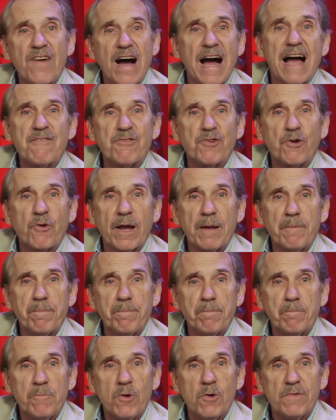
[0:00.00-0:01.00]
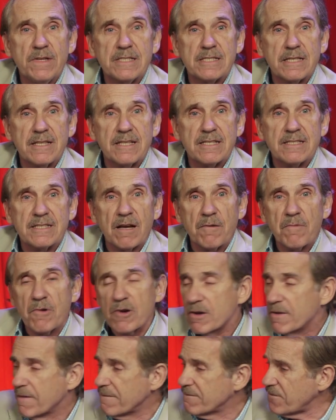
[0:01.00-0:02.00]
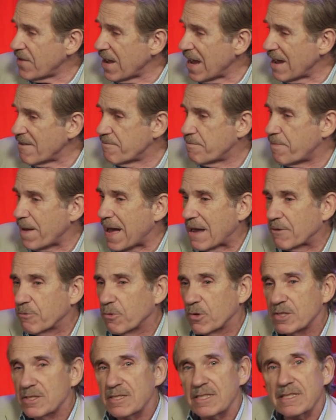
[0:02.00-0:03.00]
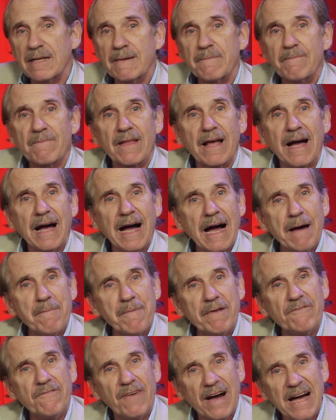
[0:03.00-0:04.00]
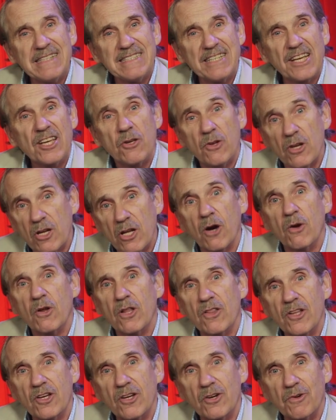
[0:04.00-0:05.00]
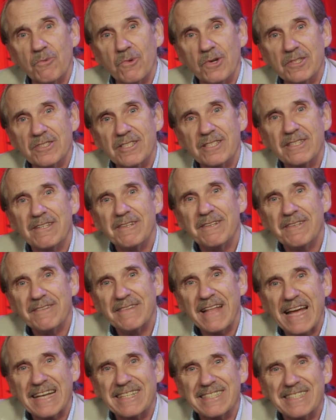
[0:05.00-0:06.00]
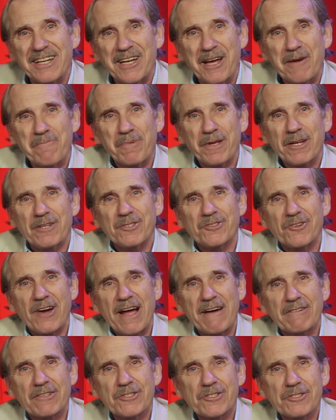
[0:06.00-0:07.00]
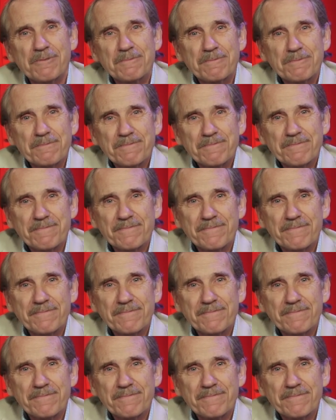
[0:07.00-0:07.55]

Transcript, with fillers: 5 great movies of the summer, 5 bad ones. I'm advising you to go to the good ones. Thanks, and I'm Peter Travers.